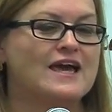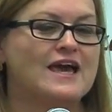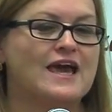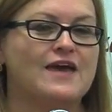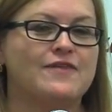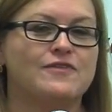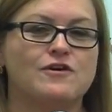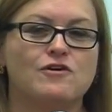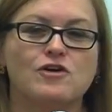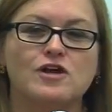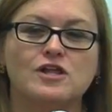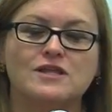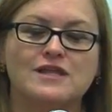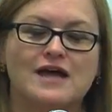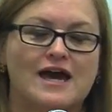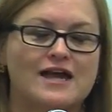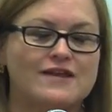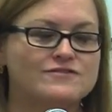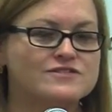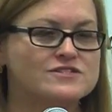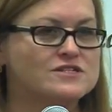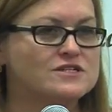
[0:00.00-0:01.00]
And there are a
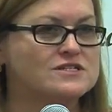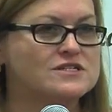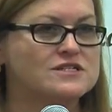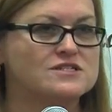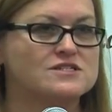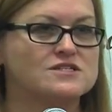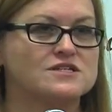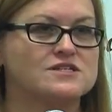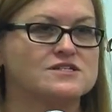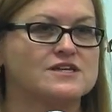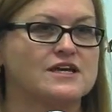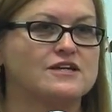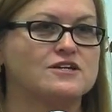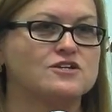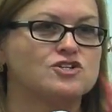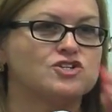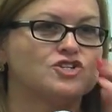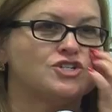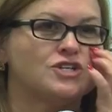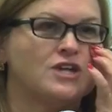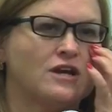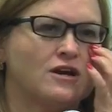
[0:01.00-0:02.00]
lot of statistics I
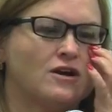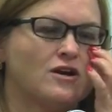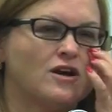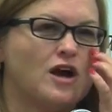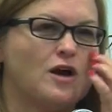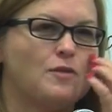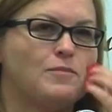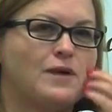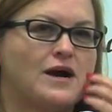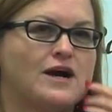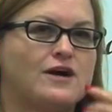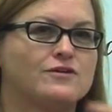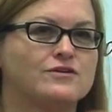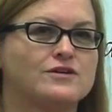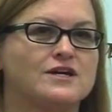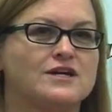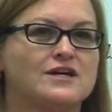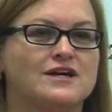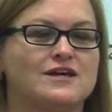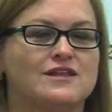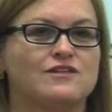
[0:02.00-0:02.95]
could share about